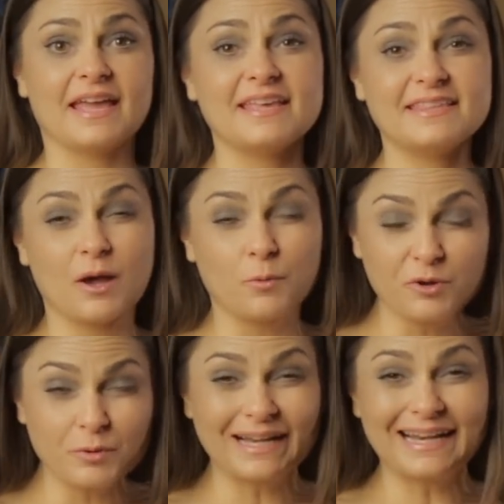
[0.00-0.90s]
is that
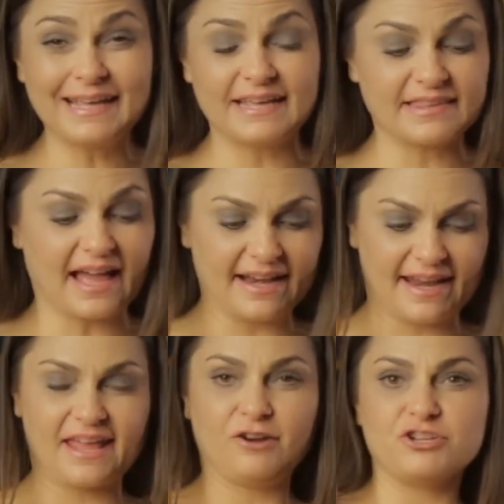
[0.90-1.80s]
we release
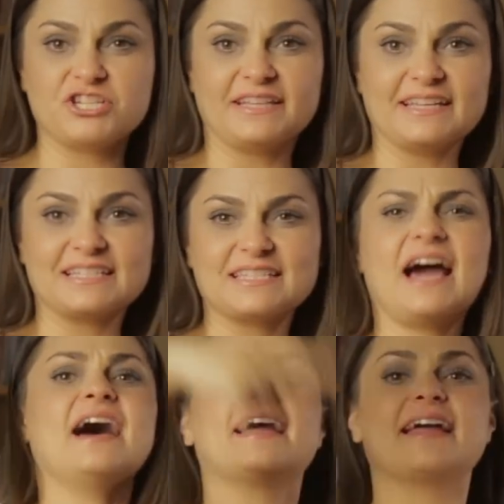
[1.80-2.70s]
an energetic
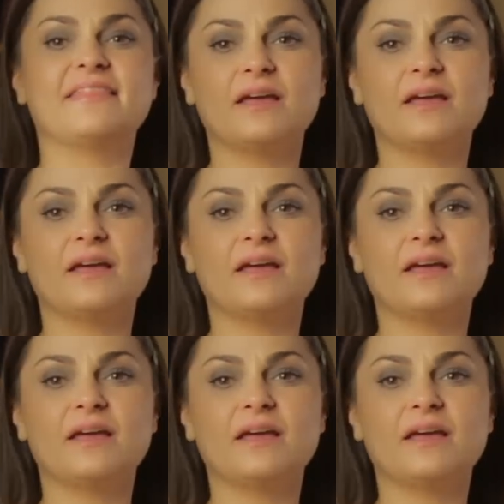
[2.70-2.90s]
tie